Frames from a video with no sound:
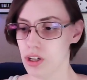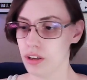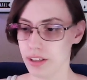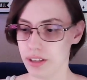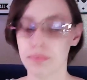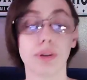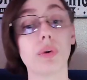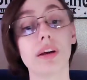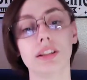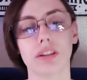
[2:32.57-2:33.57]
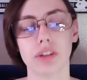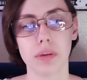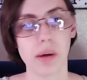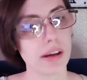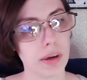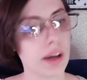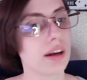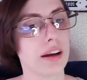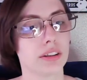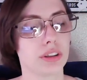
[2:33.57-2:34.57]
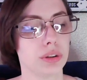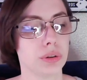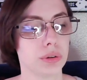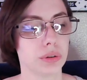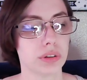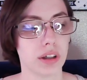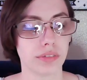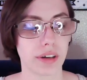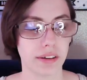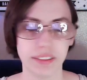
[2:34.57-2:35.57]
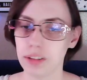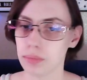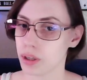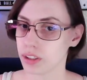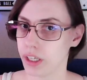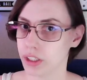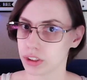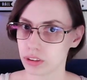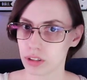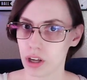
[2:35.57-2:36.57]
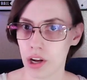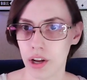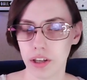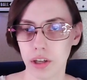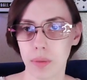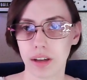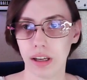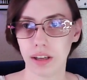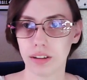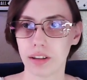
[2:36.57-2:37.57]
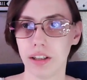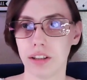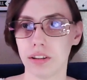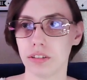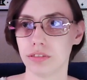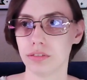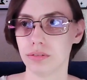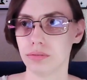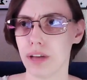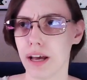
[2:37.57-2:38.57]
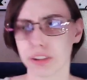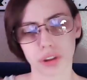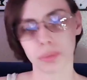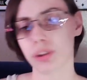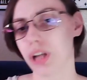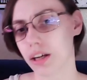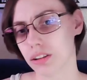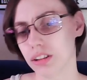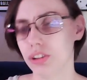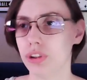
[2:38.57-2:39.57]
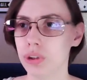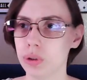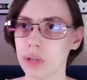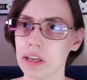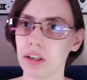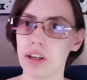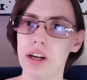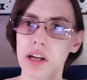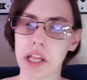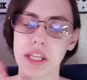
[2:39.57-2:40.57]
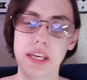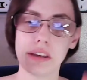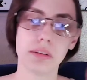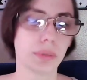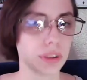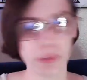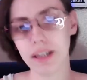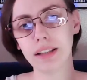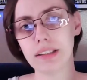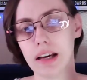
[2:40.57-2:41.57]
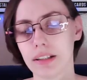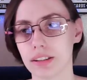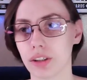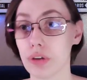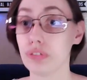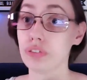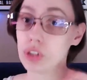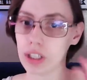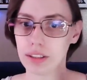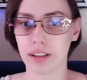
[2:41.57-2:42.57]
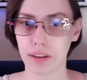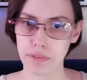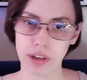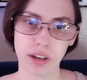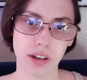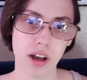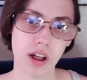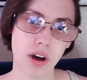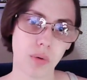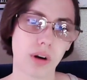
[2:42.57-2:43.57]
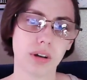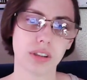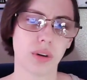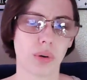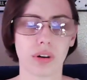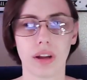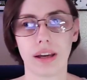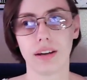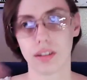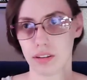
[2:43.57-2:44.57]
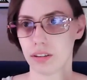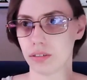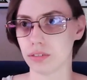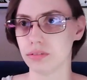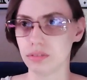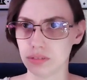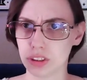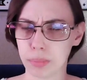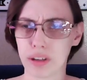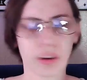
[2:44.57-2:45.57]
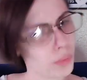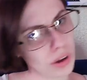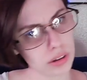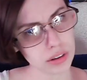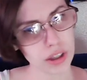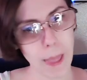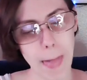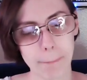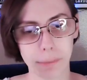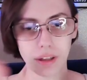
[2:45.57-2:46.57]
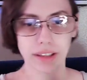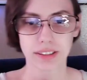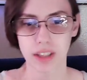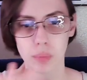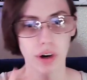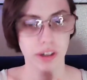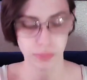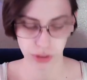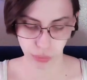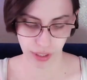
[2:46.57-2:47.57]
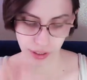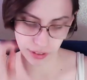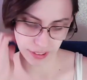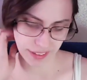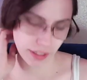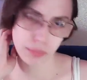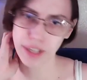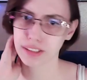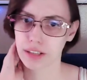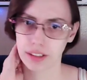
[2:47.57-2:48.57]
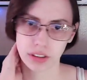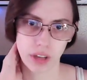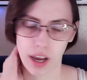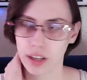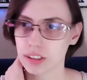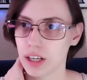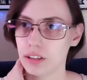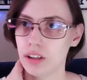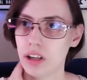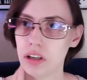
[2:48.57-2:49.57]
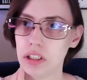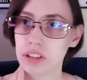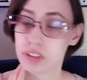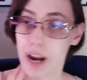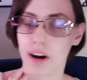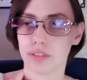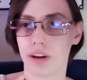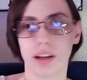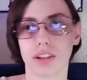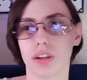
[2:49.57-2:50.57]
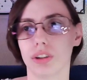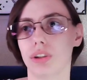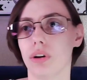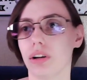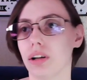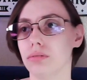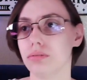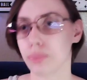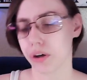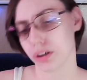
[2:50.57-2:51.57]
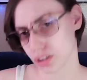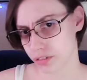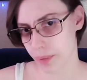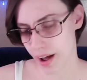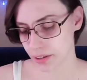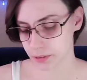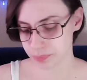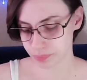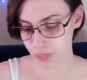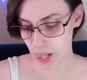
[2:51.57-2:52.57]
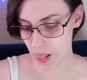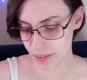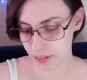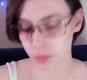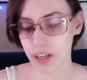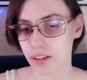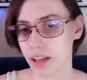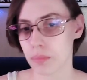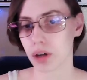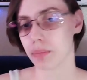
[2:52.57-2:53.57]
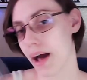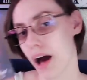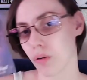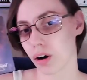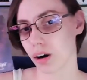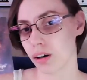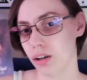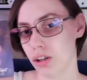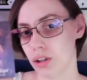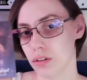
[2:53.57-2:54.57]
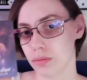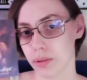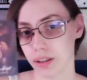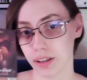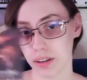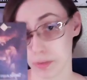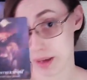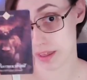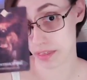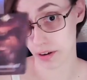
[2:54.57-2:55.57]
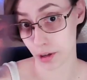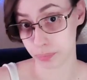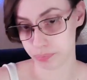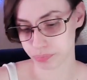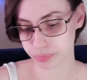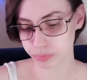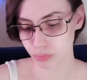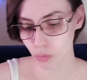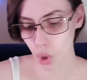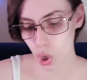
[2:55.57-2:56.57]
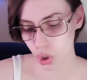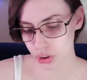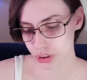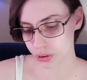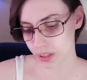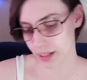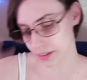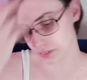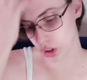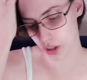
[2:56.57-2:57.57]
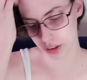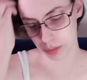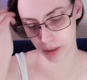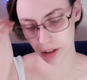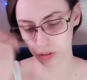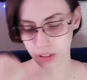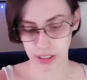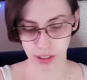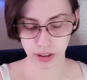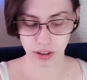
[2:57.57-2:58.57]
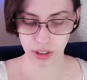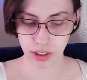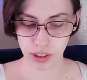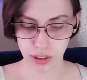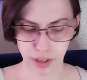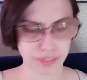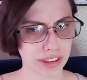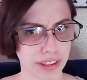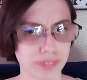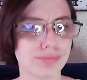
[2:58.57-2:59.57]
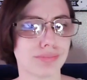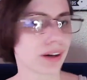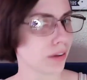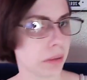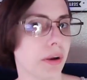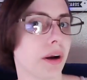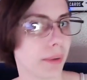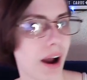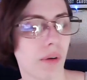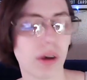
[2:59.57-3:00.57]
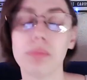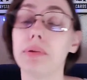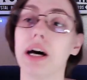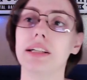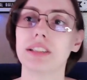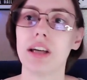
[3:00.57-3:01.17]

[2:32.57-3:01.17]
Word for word: the in between zone. You might be getting into a very deep meditation and you might like kind of astral project into like the in between, not necessarily fully in the living world or like the spirit world, but like somewhere in between and like embrace that. That's okay. It's not terrifying as long as you know how to bring yourself back. And then reclaim your power being the panther also kind of talks about like obviously reclaiming your power, but